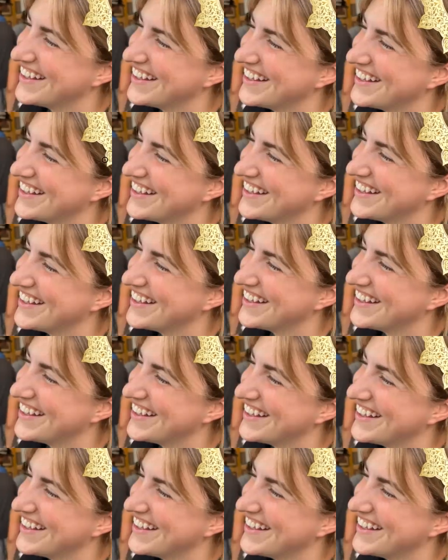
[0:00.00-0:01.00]
And then it
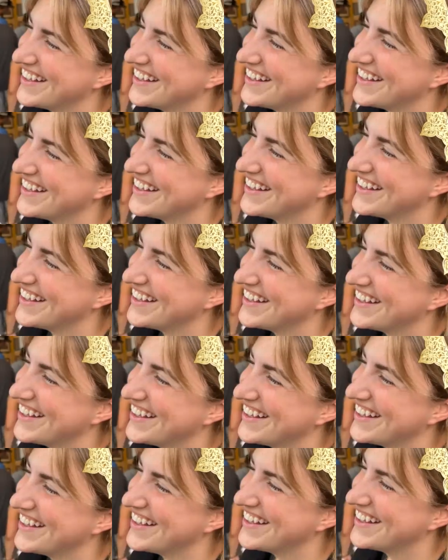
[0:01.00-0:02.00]
should, let's
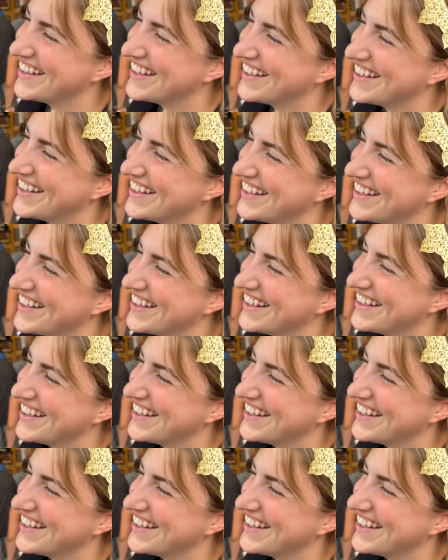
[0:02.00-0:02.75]
see, it might be this one.